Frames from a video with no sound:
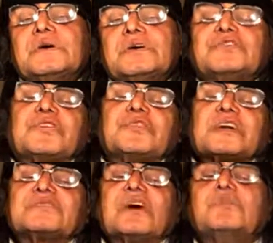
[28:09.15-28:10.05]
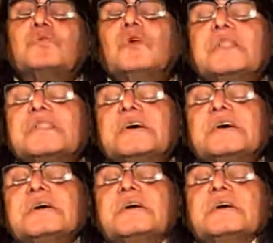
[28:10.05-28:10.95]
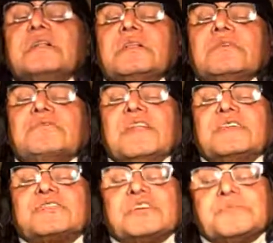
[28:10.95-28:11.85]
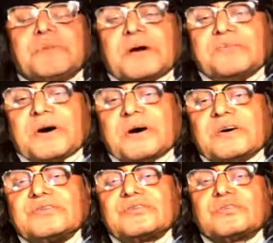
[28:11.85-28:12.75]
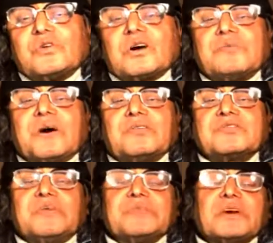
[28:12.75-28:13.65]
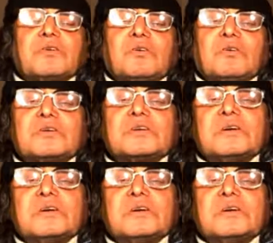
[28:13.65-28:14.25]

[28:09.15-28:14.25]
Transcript: So, for example, when the Fleet Street papers talk about something called